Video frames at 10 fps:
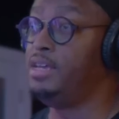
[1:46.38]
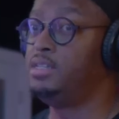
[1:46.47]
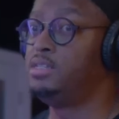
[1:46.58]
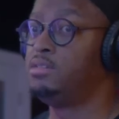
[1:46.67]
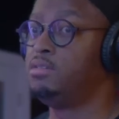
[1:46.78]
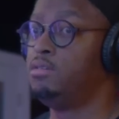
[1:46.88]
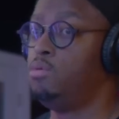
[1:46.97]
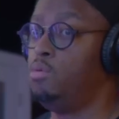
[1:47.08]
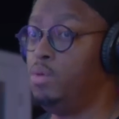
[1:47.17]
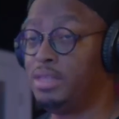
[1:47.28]
it is
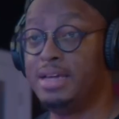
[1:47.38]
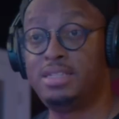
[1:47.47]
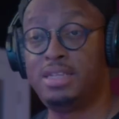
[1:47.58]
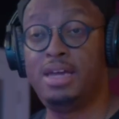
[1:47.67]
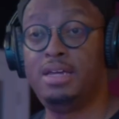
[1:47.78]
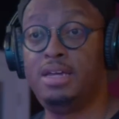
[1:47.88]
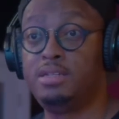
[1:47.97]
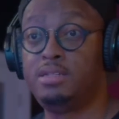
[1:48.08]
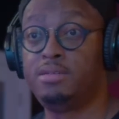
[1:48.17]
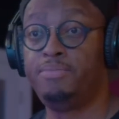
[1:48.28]
what they say it
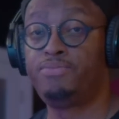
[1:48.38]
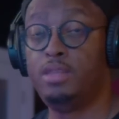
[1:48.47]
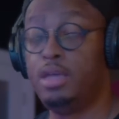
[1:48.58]
is,